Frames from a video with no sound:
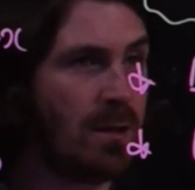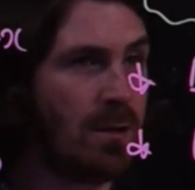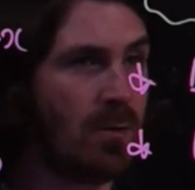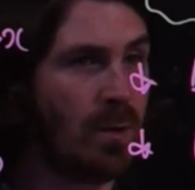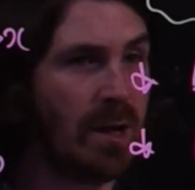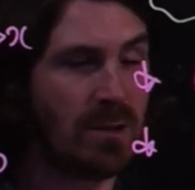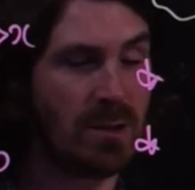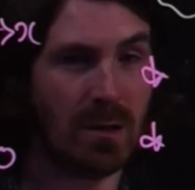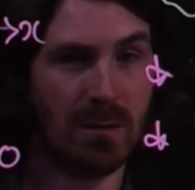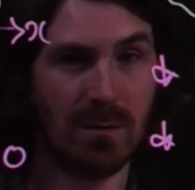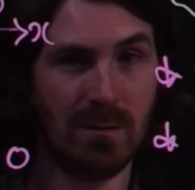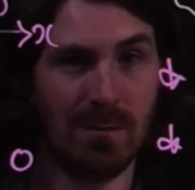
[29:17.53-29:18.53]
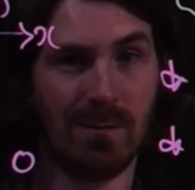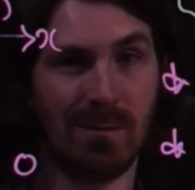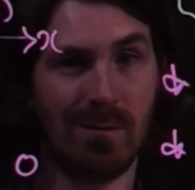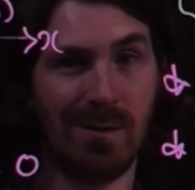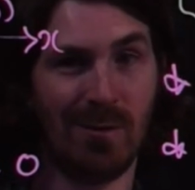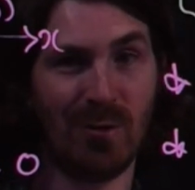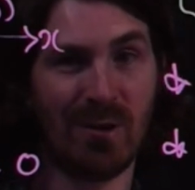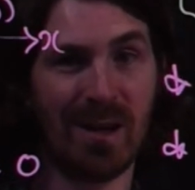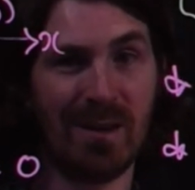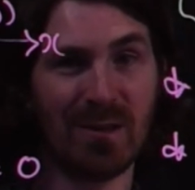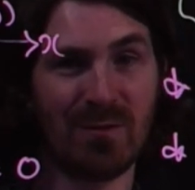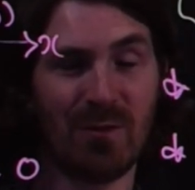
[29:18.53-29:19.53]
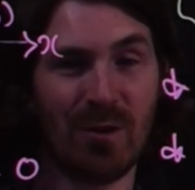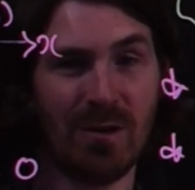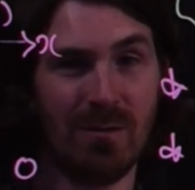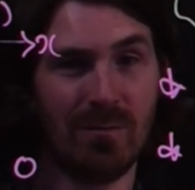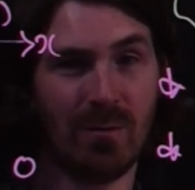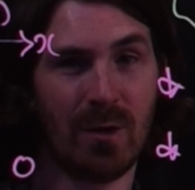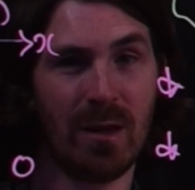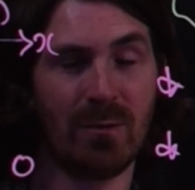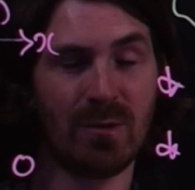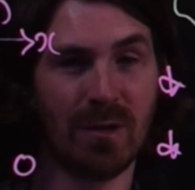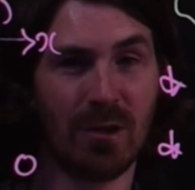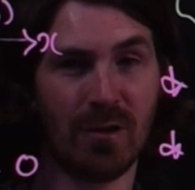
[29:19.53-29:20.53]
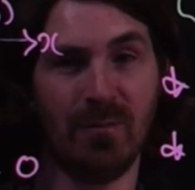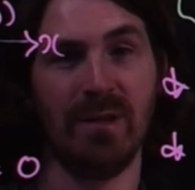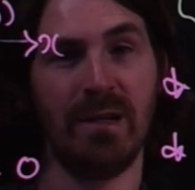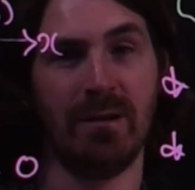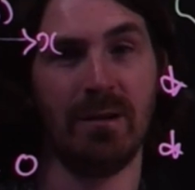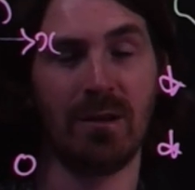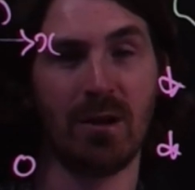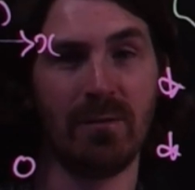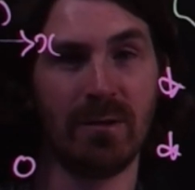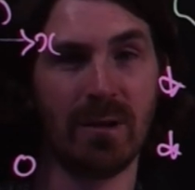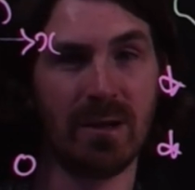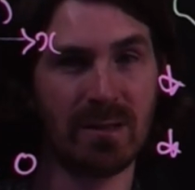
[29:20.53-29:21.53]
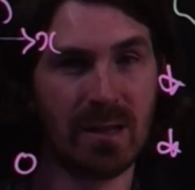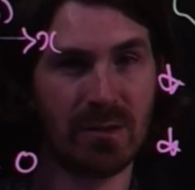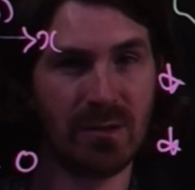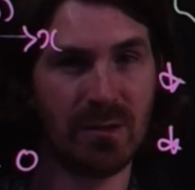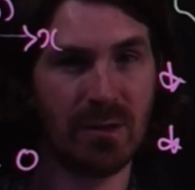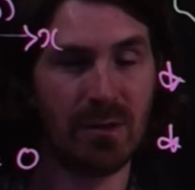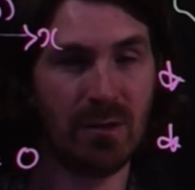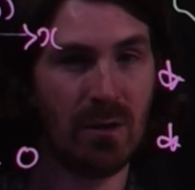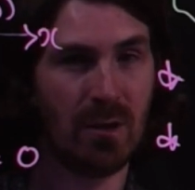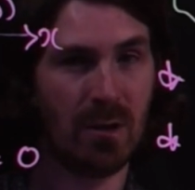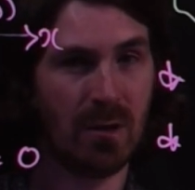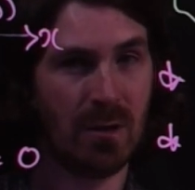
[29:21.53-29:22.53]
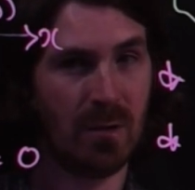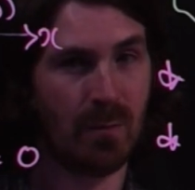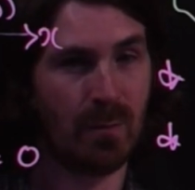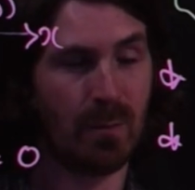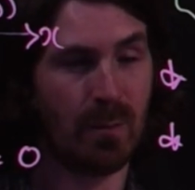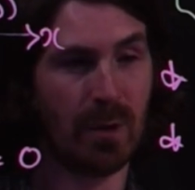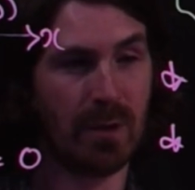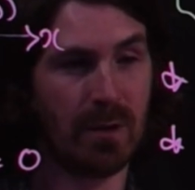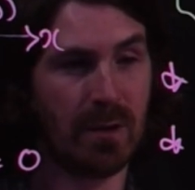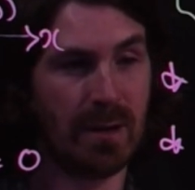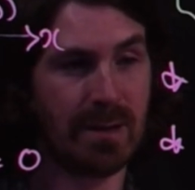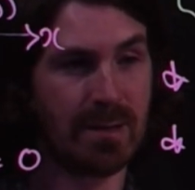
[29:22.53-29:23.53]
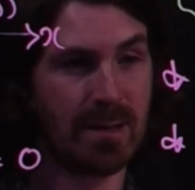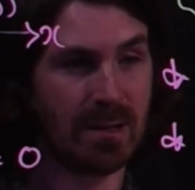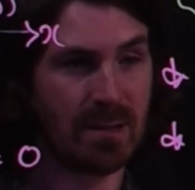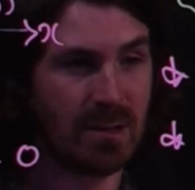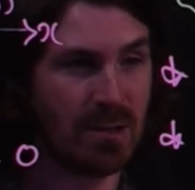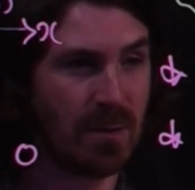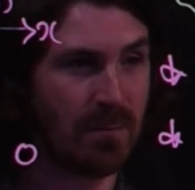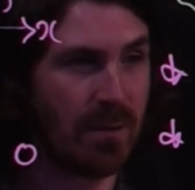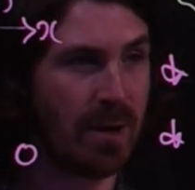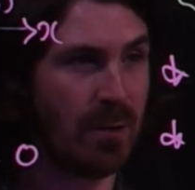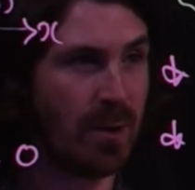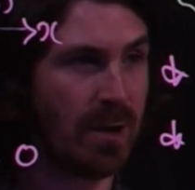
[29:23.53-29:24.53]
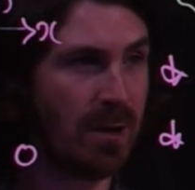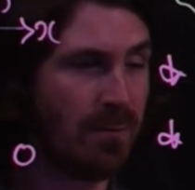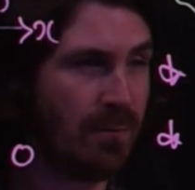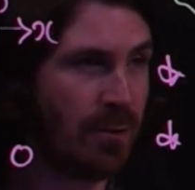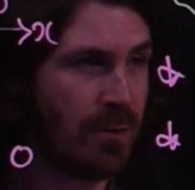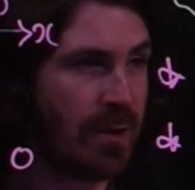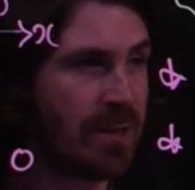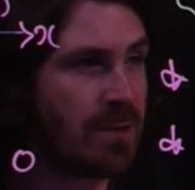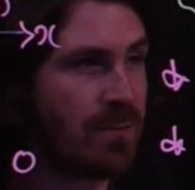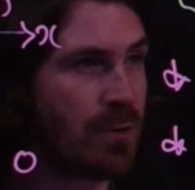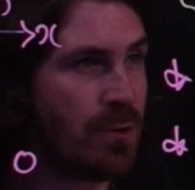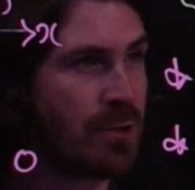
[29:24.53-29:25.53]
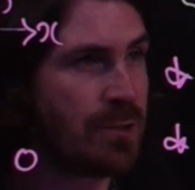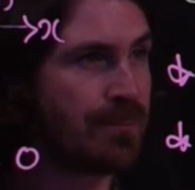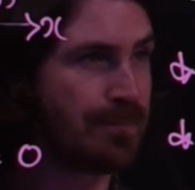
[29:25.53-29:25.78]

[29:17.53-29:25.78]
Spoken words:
Well done on getting this far. Okay, there was a lot of material covered in section 2, but it sets us up very well for the rest of the course.